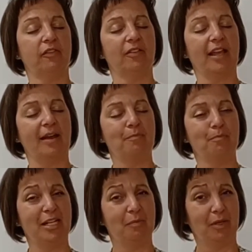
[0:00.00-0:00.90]
for that
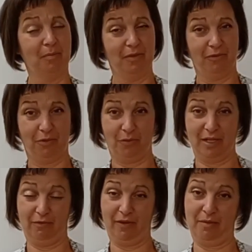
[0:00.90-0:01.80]
minimum of 3
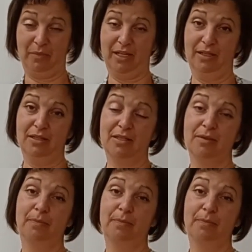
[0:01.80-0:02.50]
to 5 minutes,